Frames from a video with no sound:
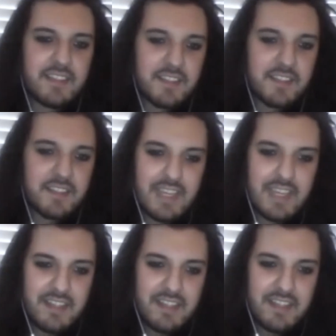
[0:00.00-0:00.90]
think that
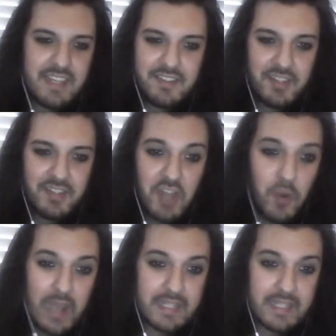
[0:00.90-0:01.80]
they need to
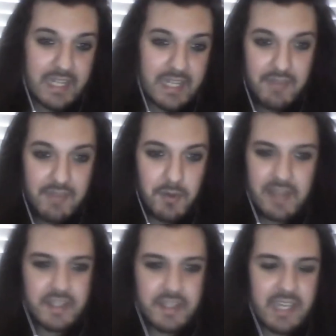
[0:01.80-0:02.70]
know where to click
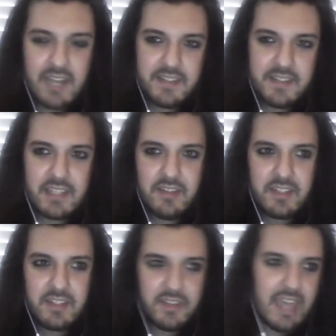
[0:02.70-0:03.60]
everywhere, that they can't discover
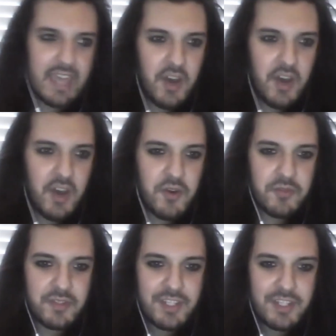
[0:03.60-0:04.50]
it on their
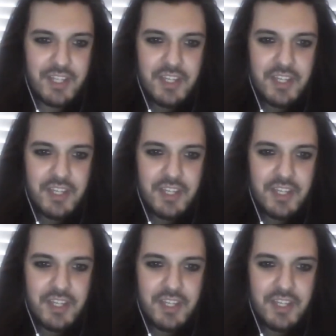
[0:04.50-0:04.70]
own,